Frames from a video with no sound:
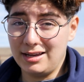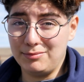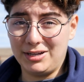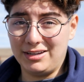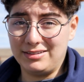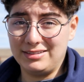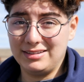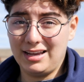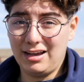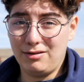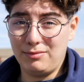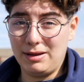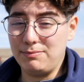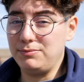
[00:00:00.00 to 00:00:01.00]
about
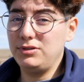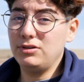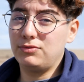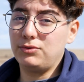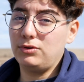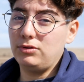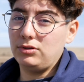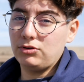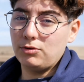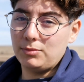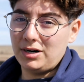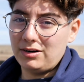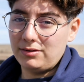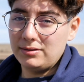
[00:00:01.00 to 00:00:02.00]
how my beautiful local
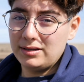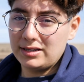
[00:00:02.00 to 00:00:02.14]
mall